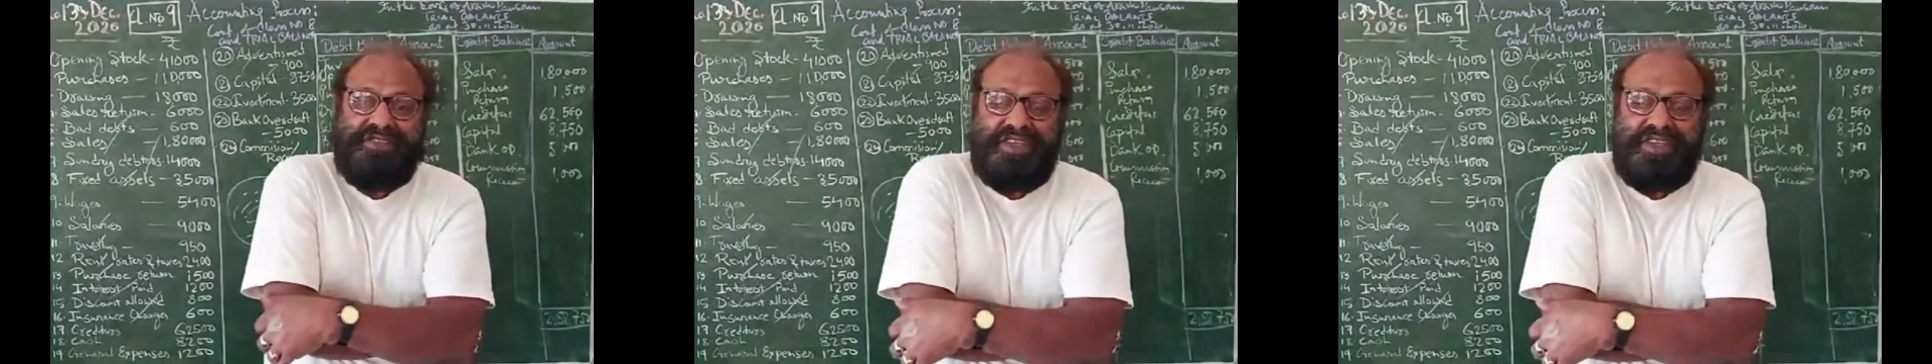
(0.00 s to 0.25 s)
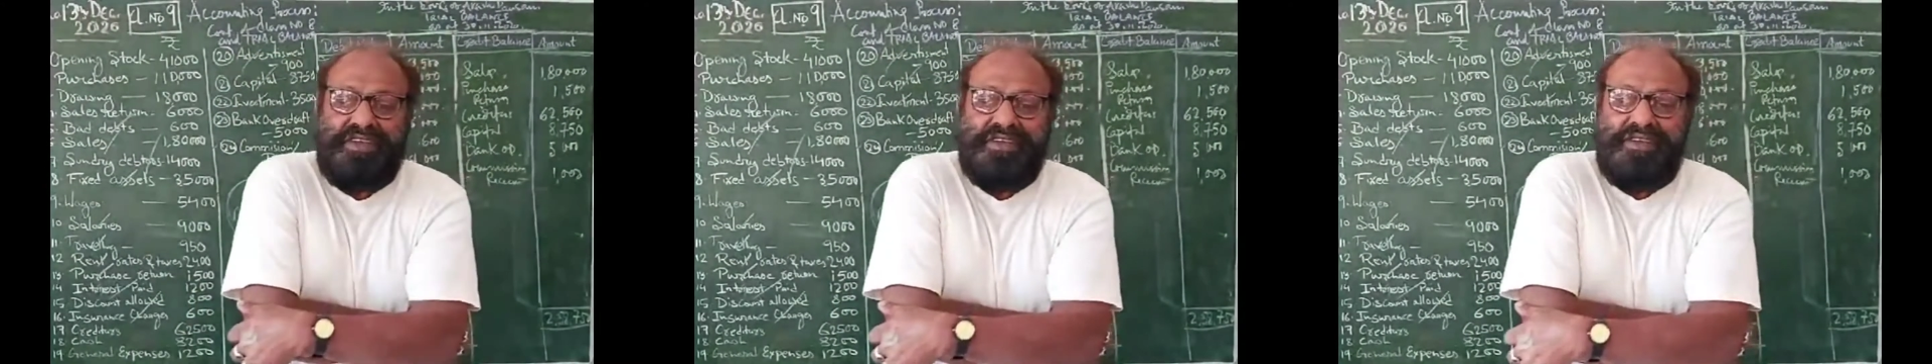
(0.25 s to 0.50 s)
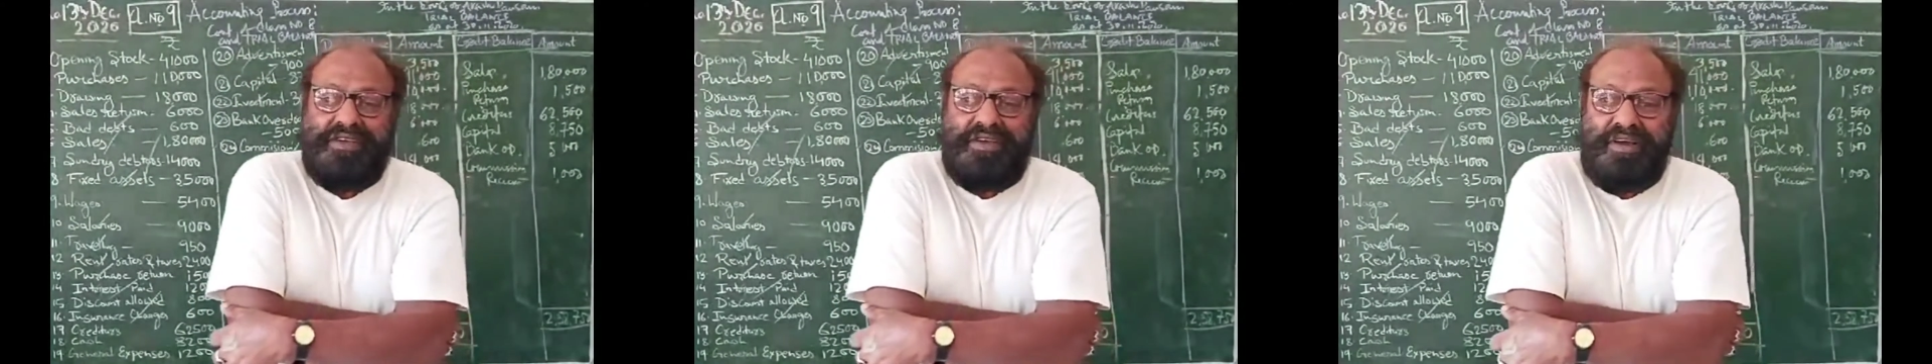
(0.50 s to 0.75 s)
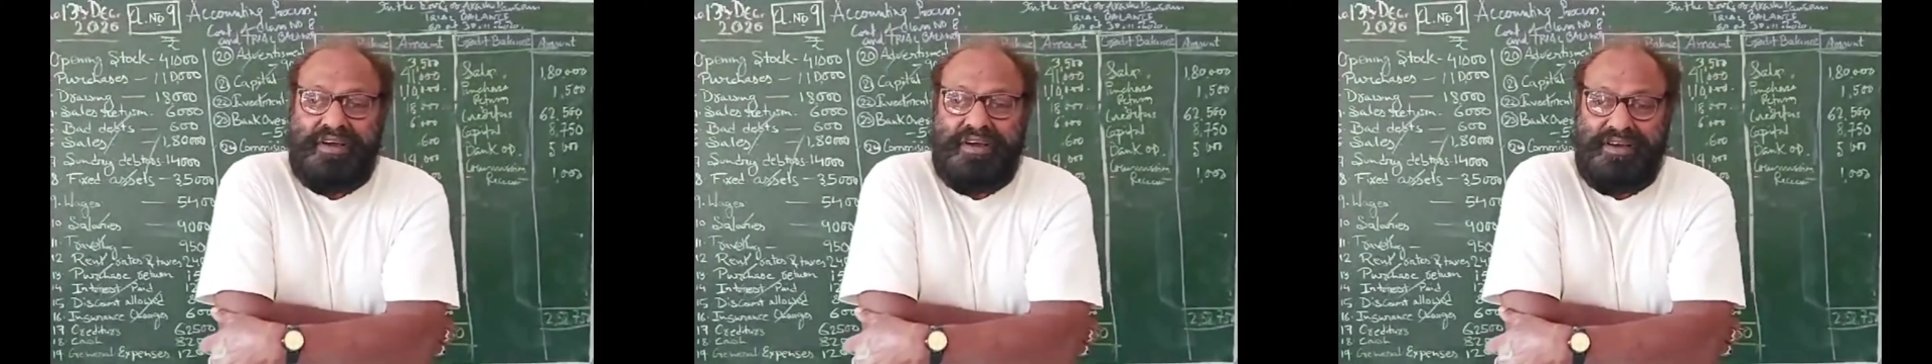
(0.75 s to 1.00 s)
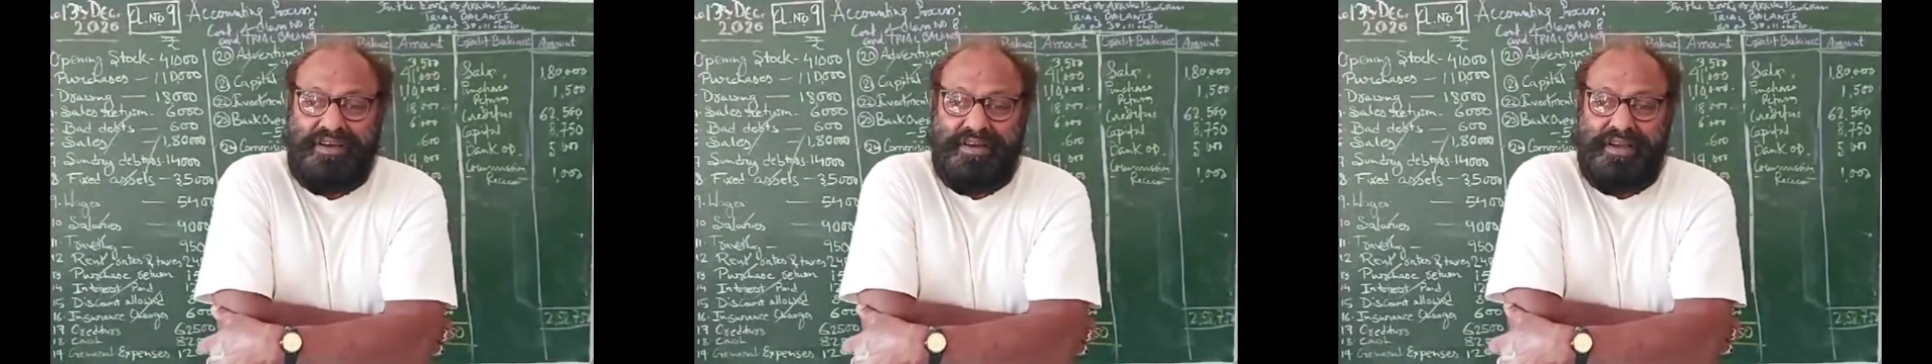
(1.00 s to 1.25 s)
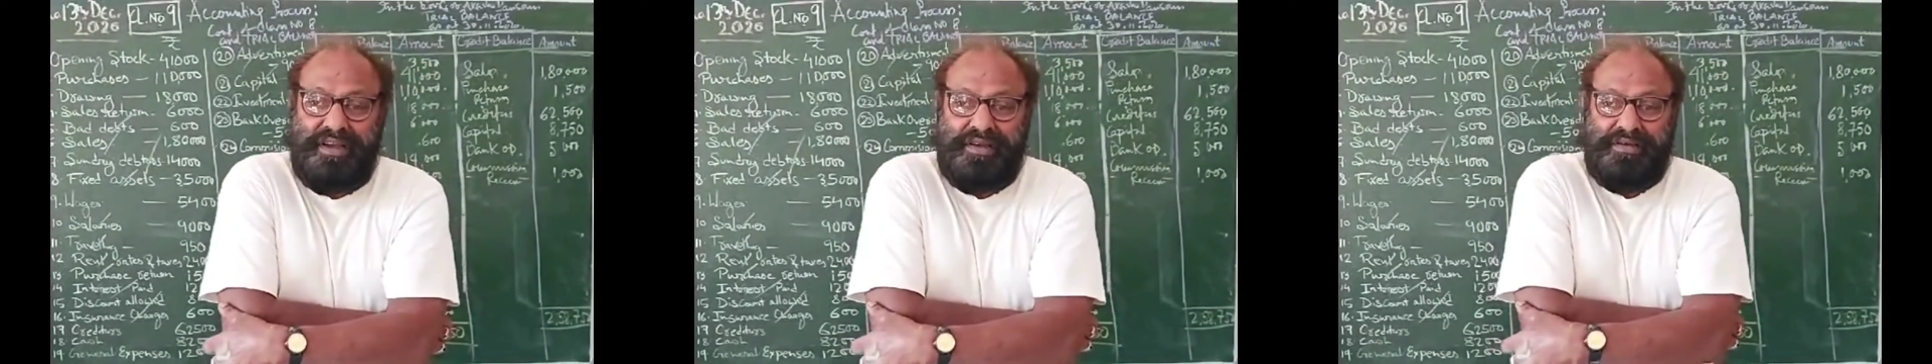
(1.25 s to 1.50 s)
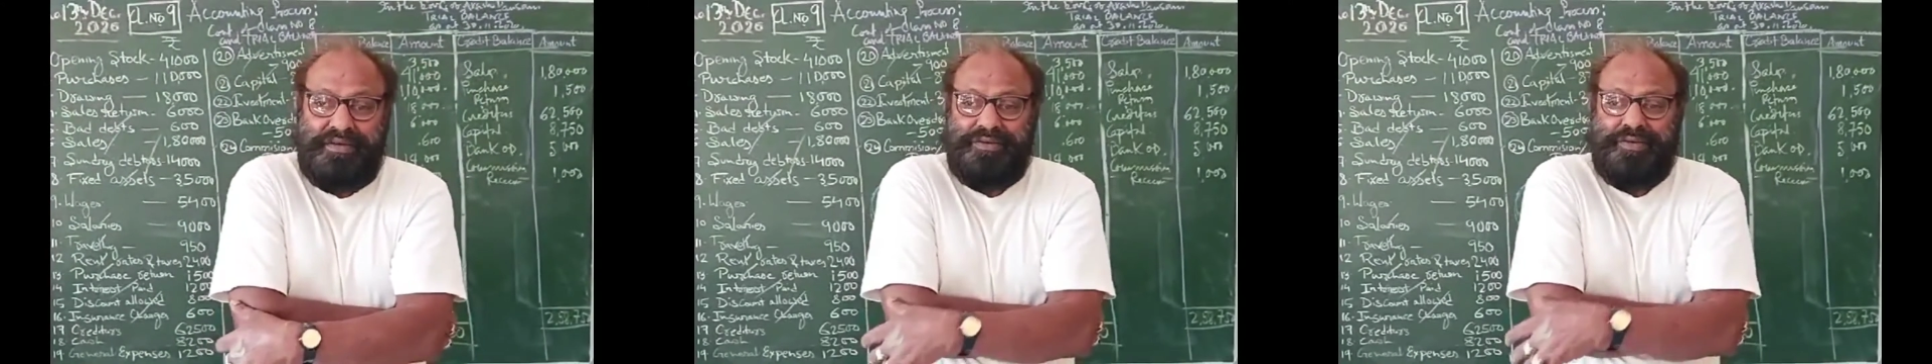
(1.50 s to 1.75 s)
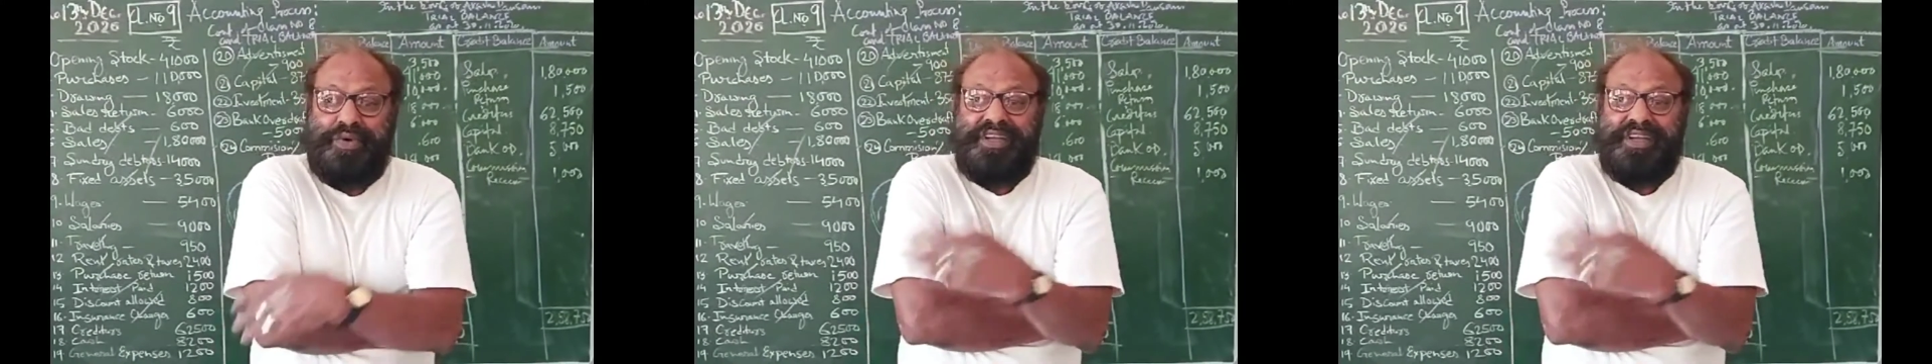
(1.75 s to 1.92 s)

examination of accountancy.